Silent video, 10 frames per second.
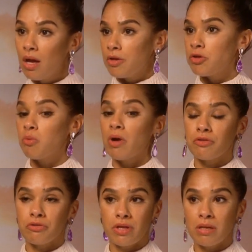
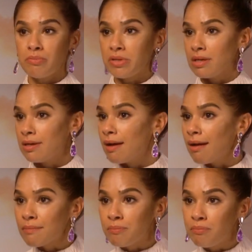whether they be
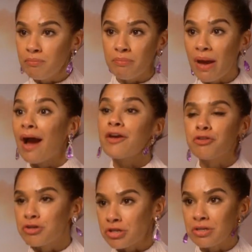bad or
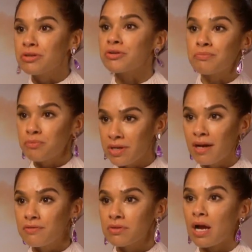good or whatever.